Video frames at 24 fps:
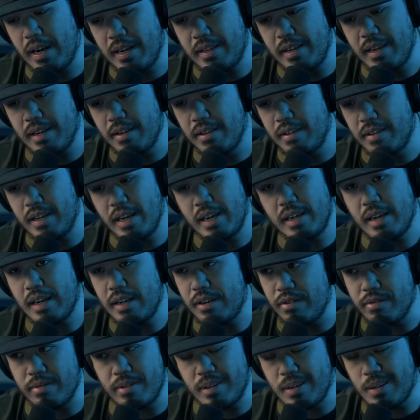At the end of the day,
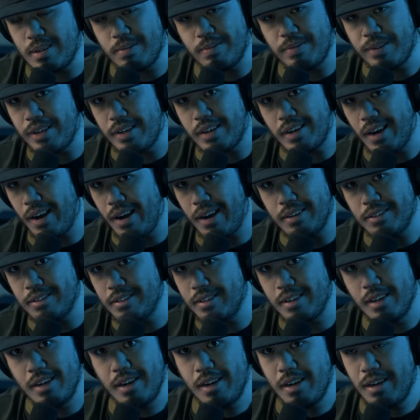your TV
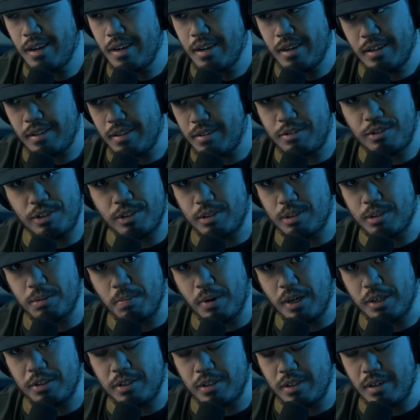costs just as
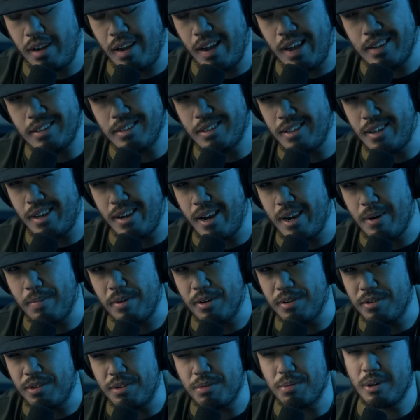much as the
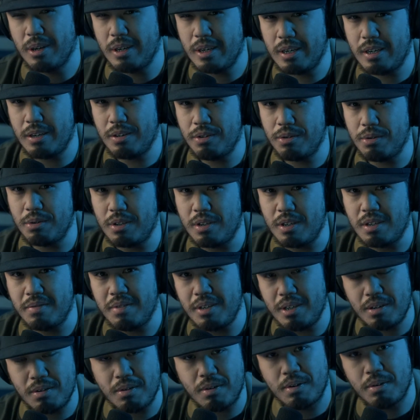camera. Do you really need a new
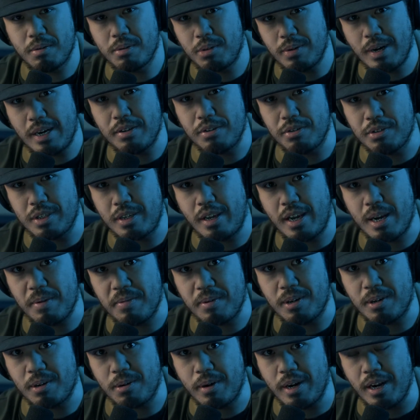TV, or would you rather use a camera
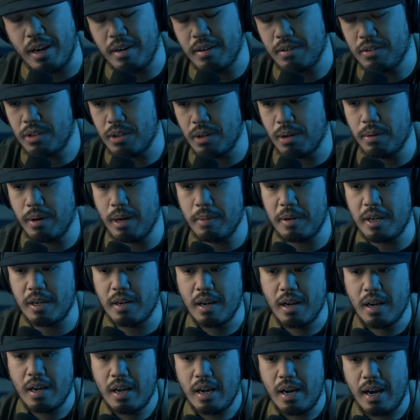to create? So I mean,
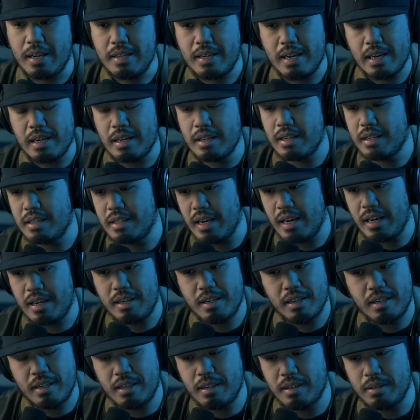at the end of the day,
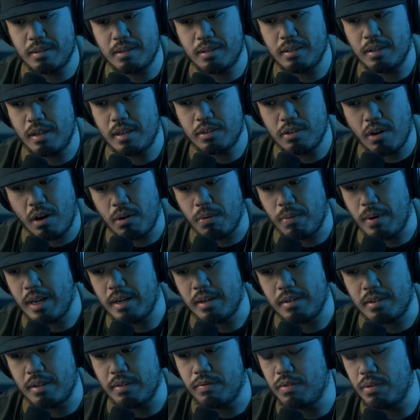it's all
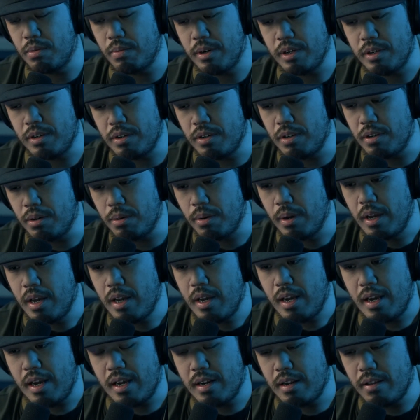relative to what you do.
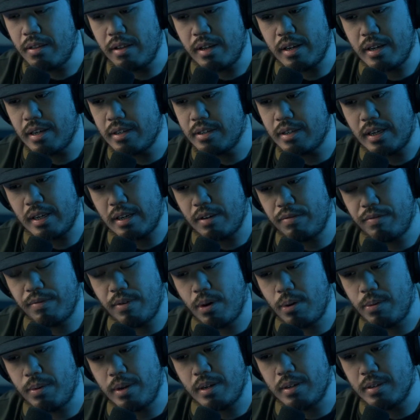And the thing is, like, a
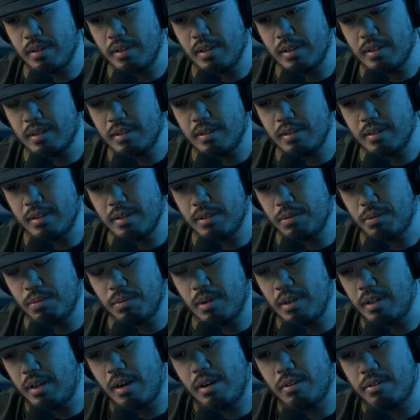phone is
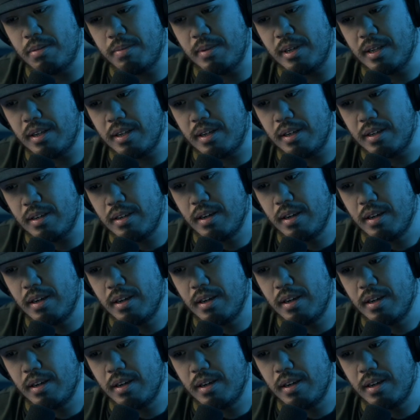really ultimately,